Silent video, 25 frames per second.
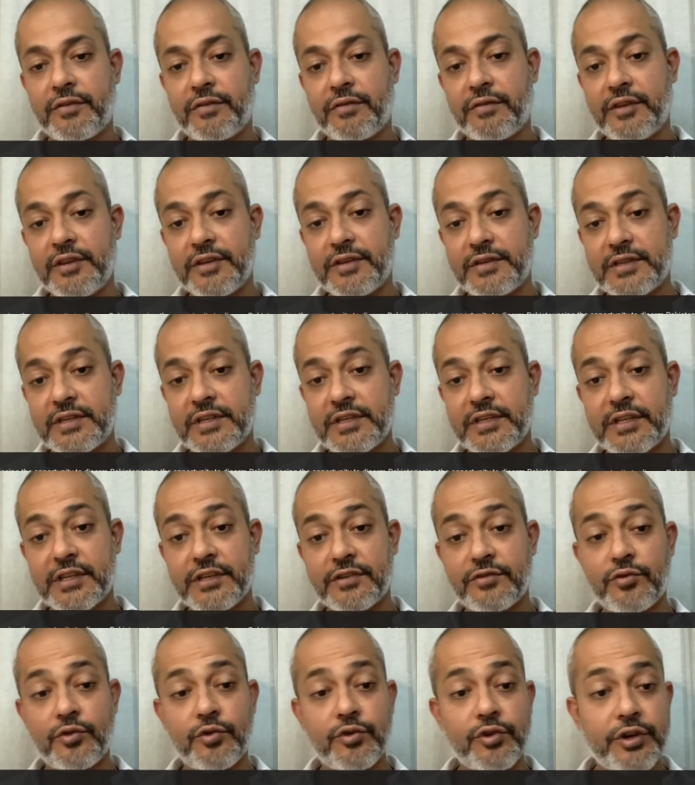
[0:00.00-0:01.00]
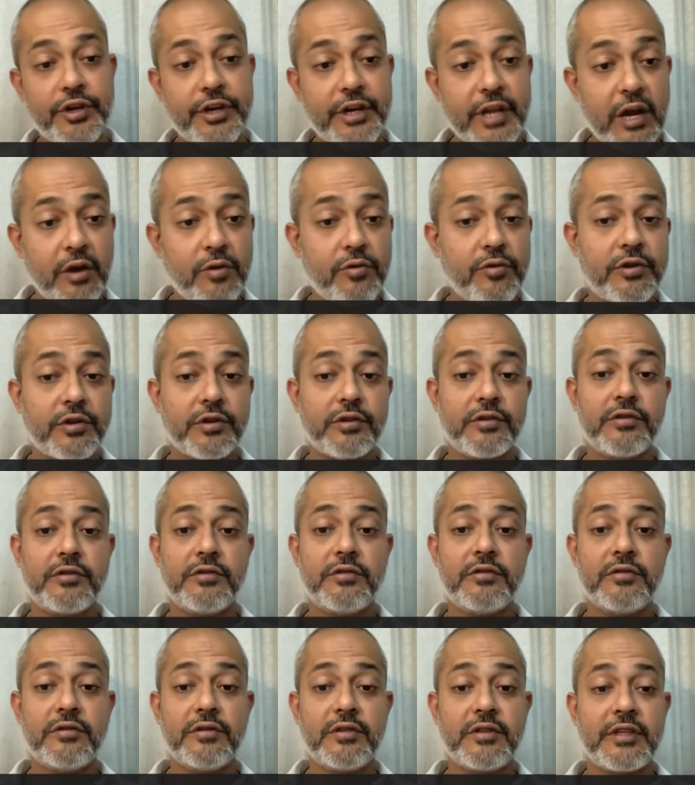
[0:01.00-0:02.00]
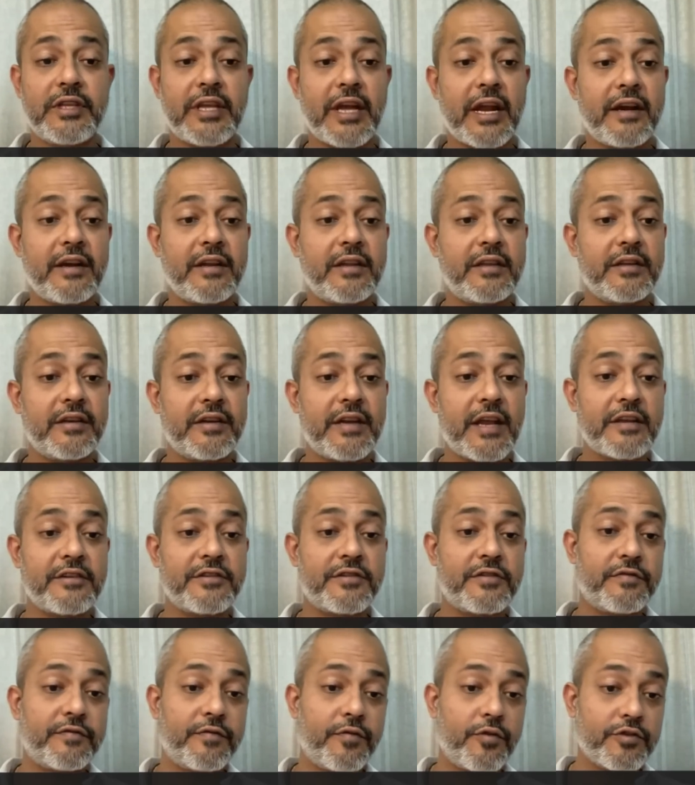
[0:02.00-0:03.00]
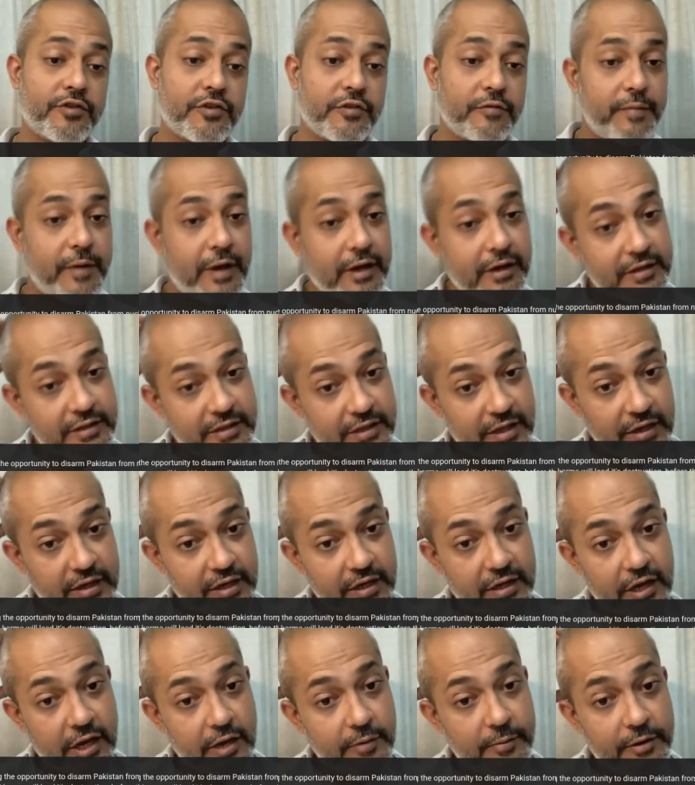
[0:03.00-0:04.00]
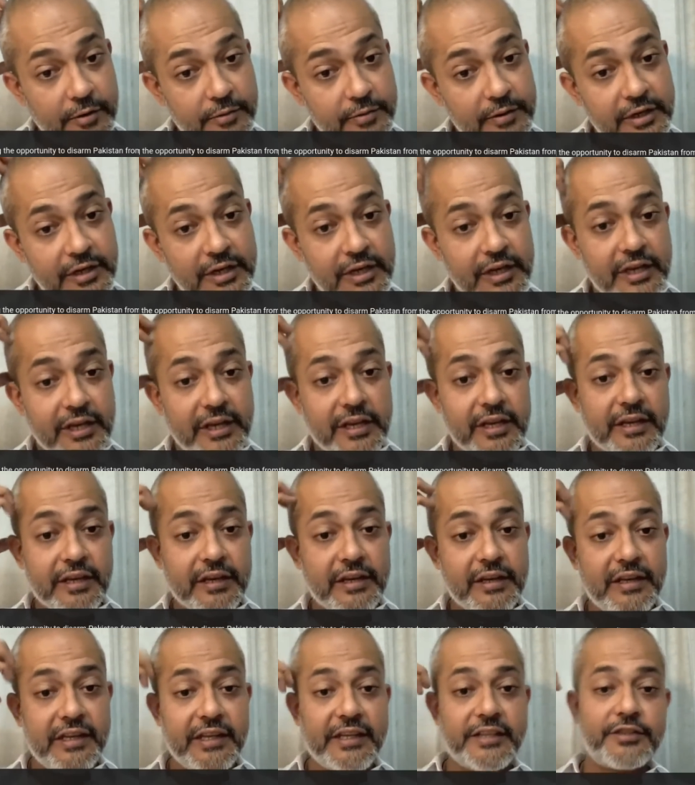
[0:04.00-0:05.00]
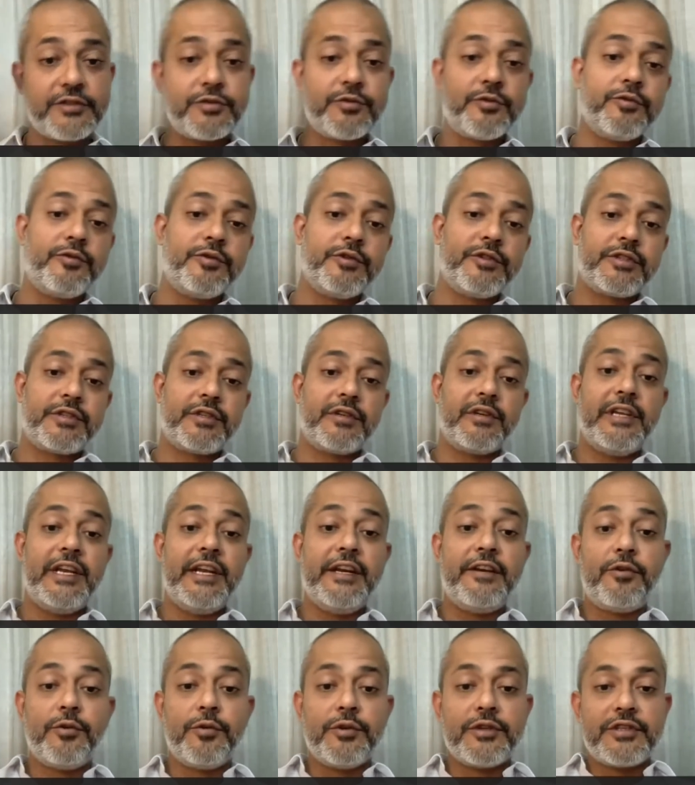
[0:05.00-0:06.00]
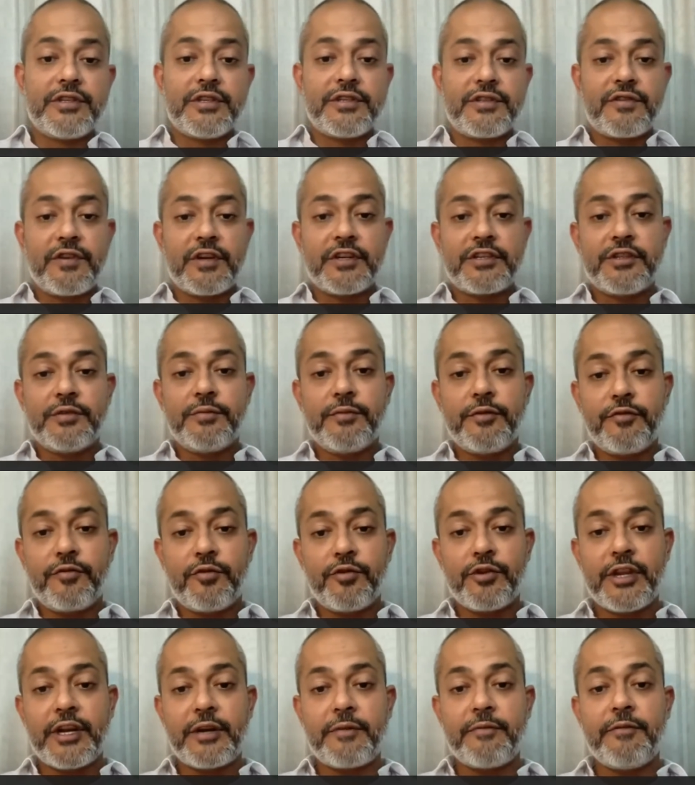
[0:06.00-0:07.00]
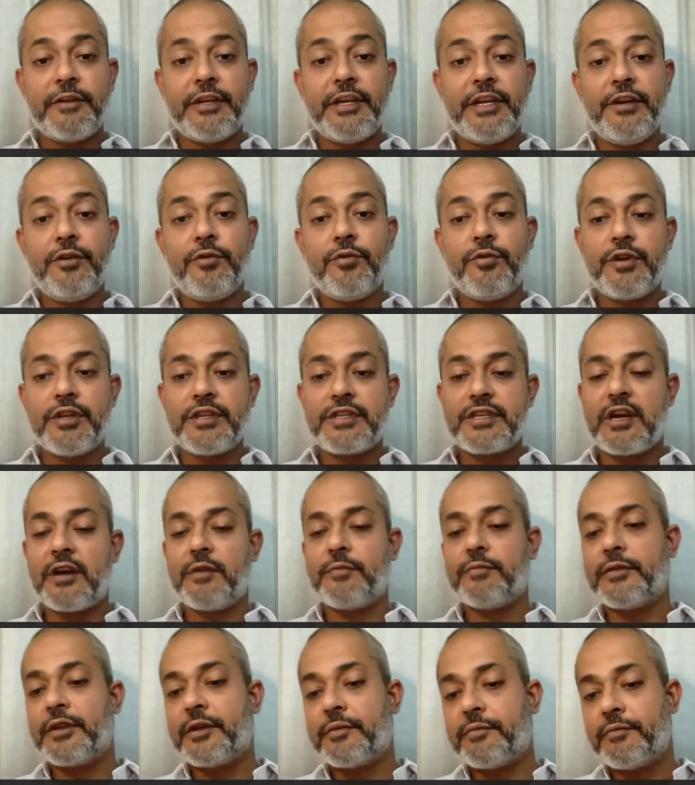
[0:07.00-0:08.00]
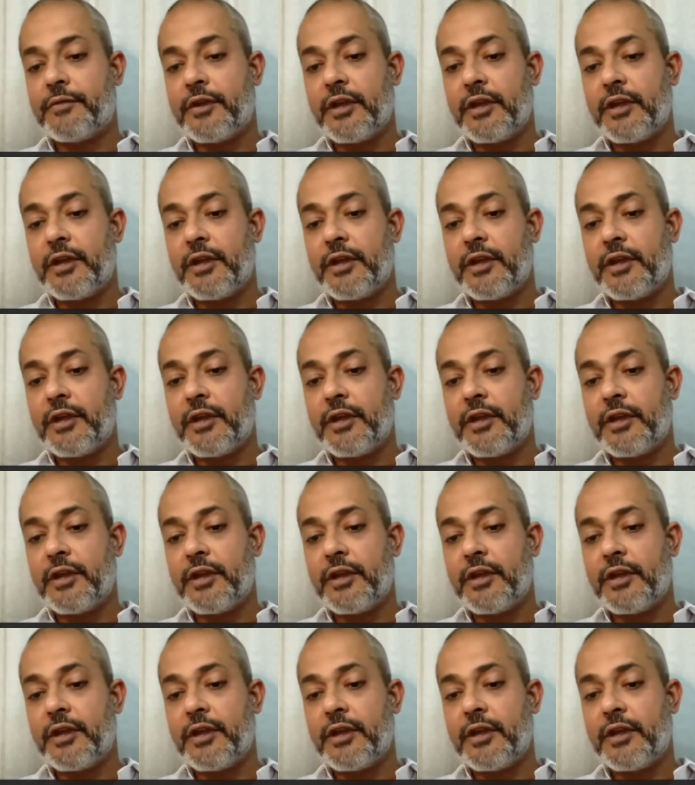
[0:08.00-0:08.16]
This thing, there's no doubt that the natural force of Pakistani karma will lead to its destruction. Before that, we need to disarm them.